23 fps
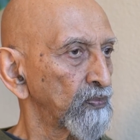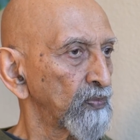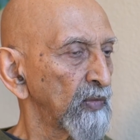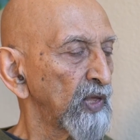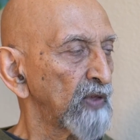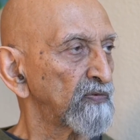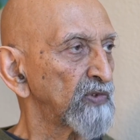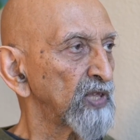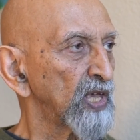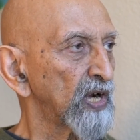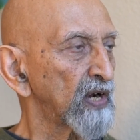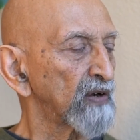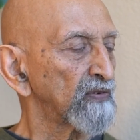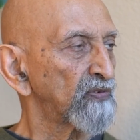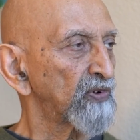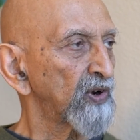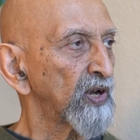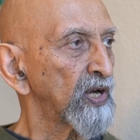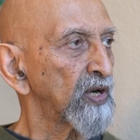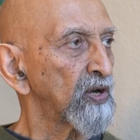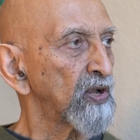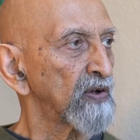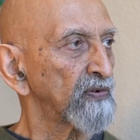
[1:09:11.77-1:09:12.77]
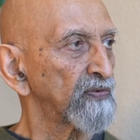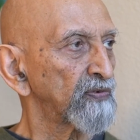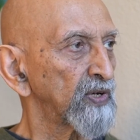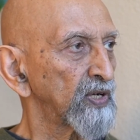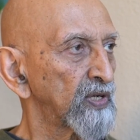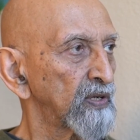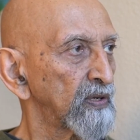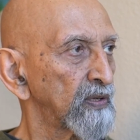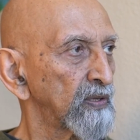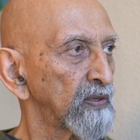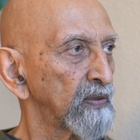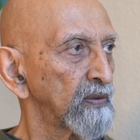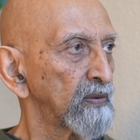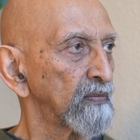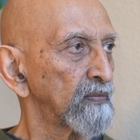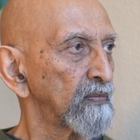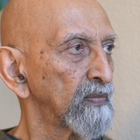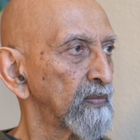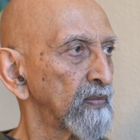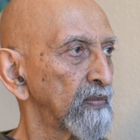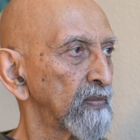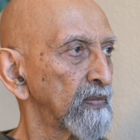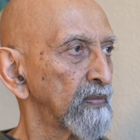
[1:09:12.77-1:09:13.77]
If they're afraid of it.
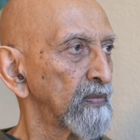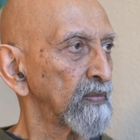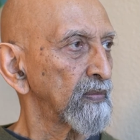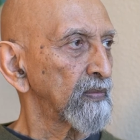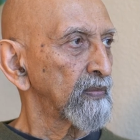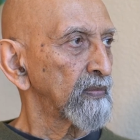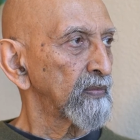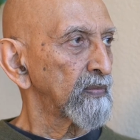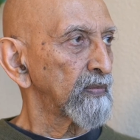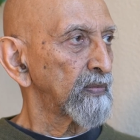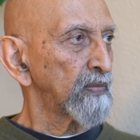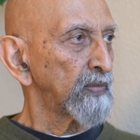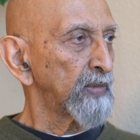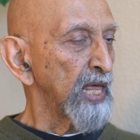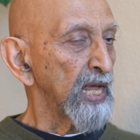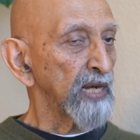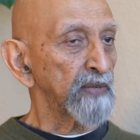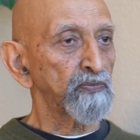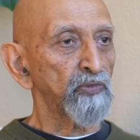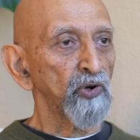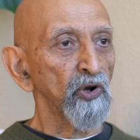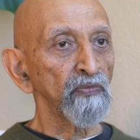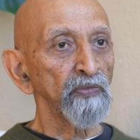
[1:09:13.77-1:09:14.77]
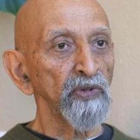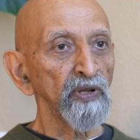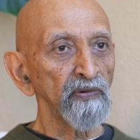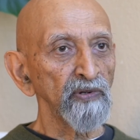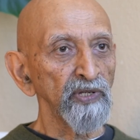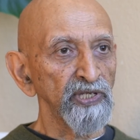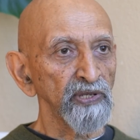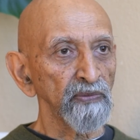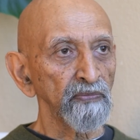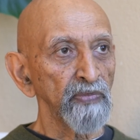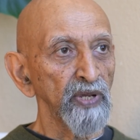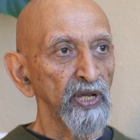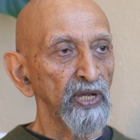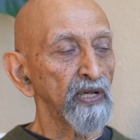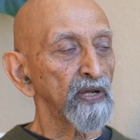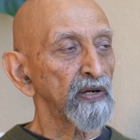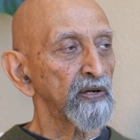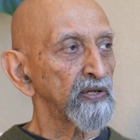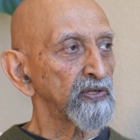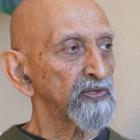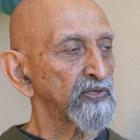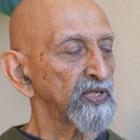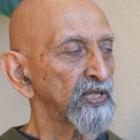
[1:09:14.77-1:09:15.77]
That probably is a bigger
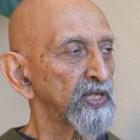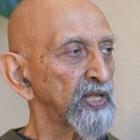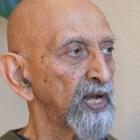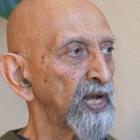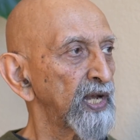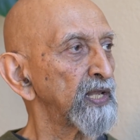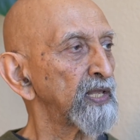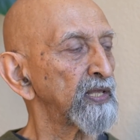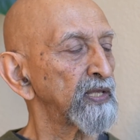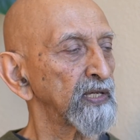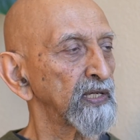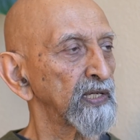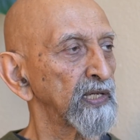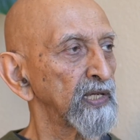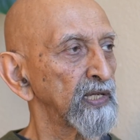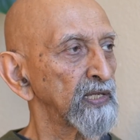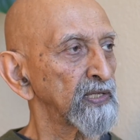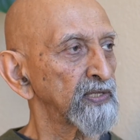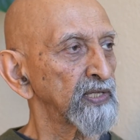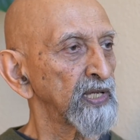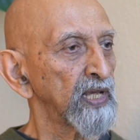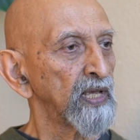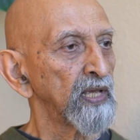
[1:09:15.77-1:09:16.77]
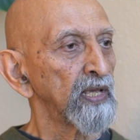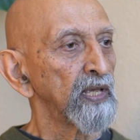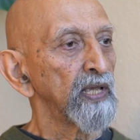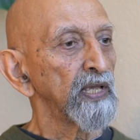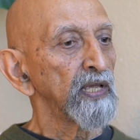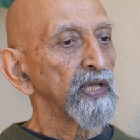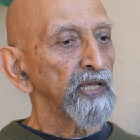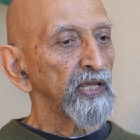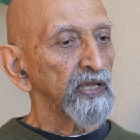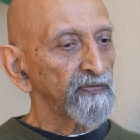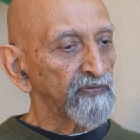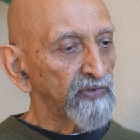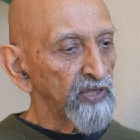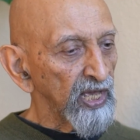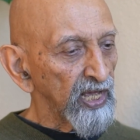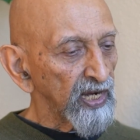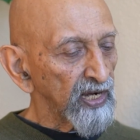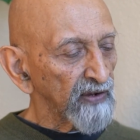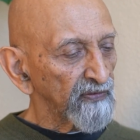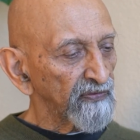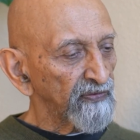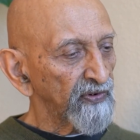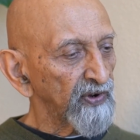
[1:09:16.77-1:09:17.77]
reason than anything else. If
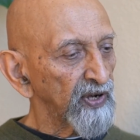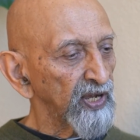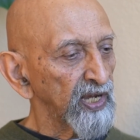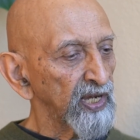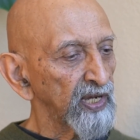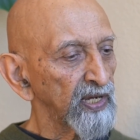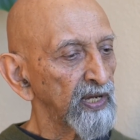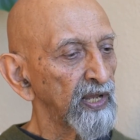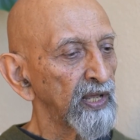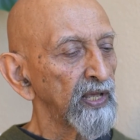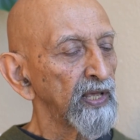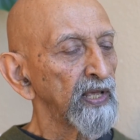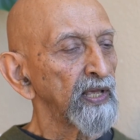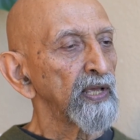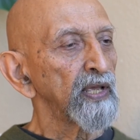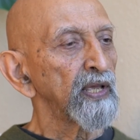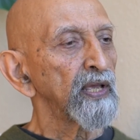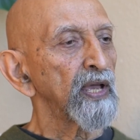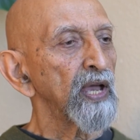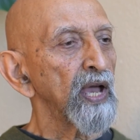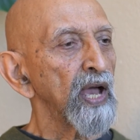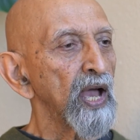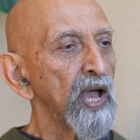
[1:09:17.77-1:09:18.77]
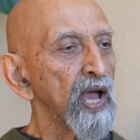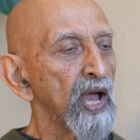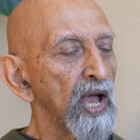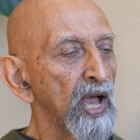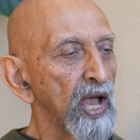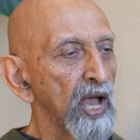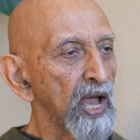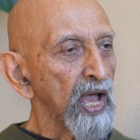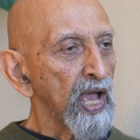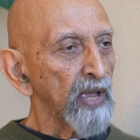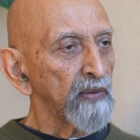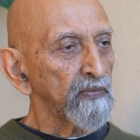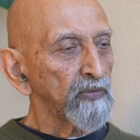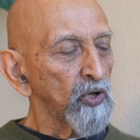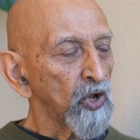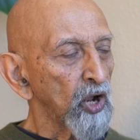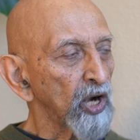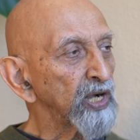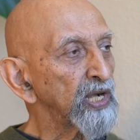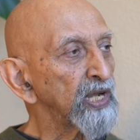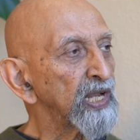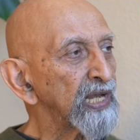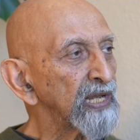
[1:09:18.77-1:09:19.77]
they're afraid, I'm
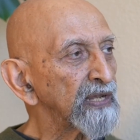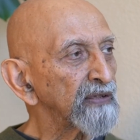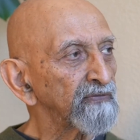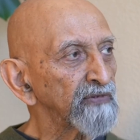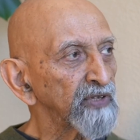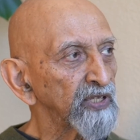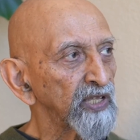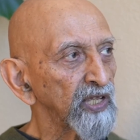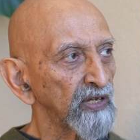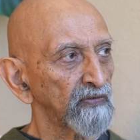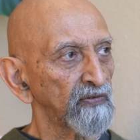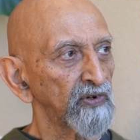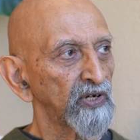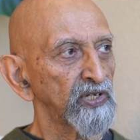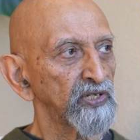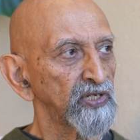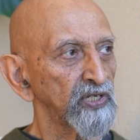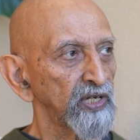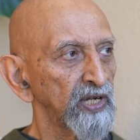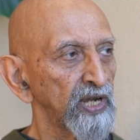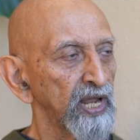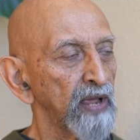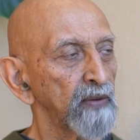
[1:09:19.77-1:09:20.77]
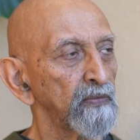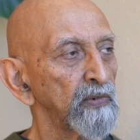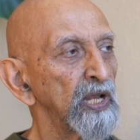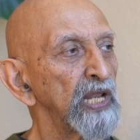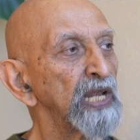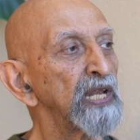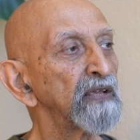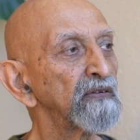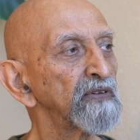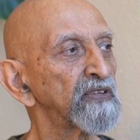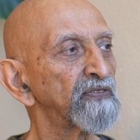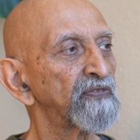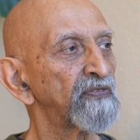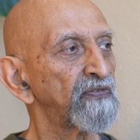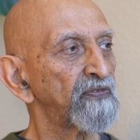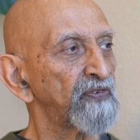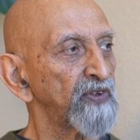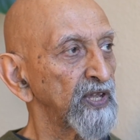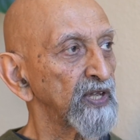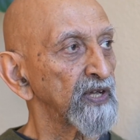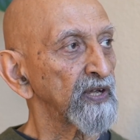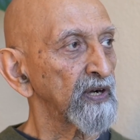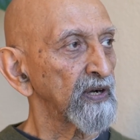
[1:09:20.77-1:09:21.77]
not dealing with inversion, I'm dealing with
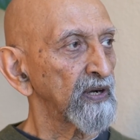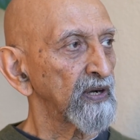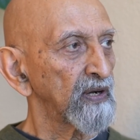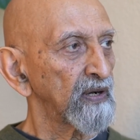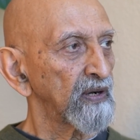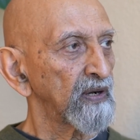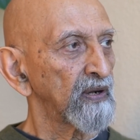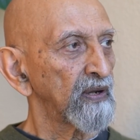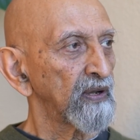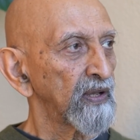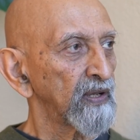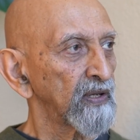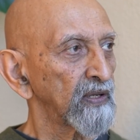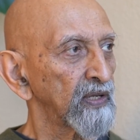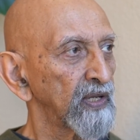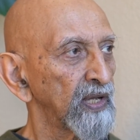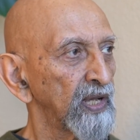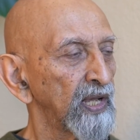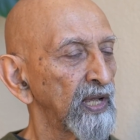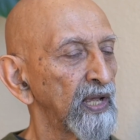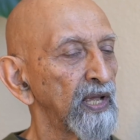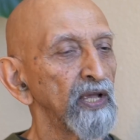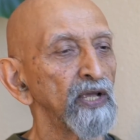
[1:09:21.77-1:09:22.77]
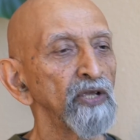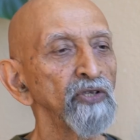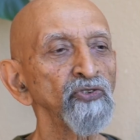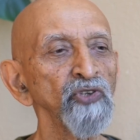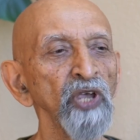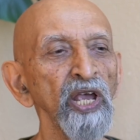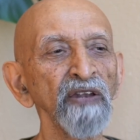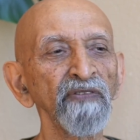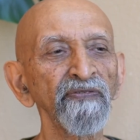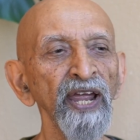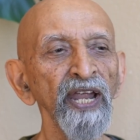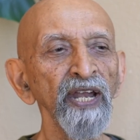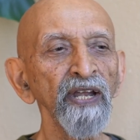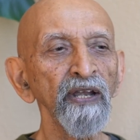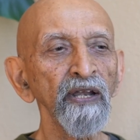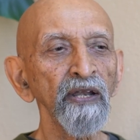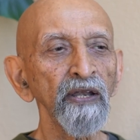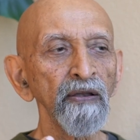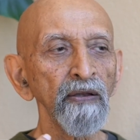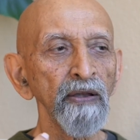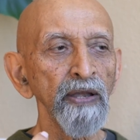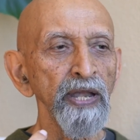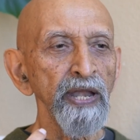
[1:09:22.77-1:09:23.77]
fear. Okay? So I'll
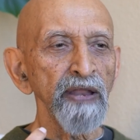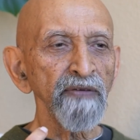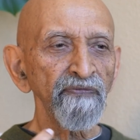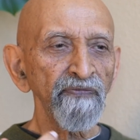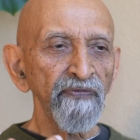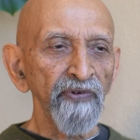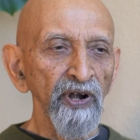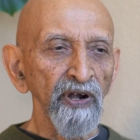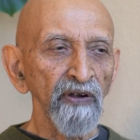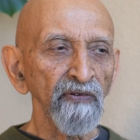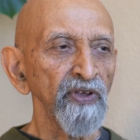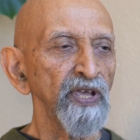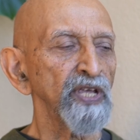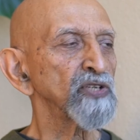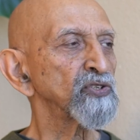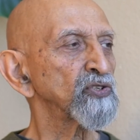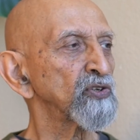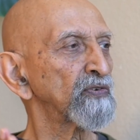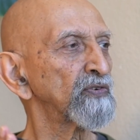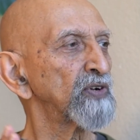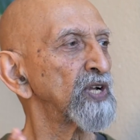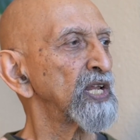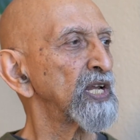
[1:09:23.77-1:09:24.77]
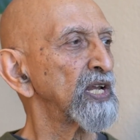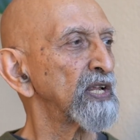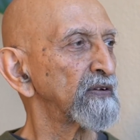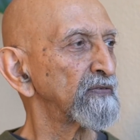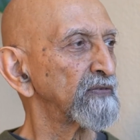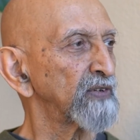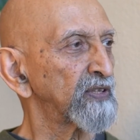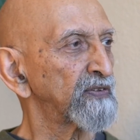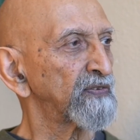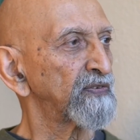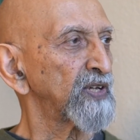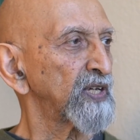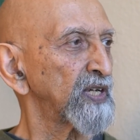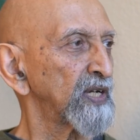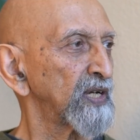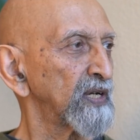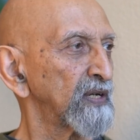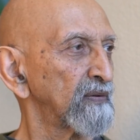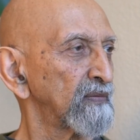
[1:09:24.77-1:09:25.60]
find different ways of dealing with fear.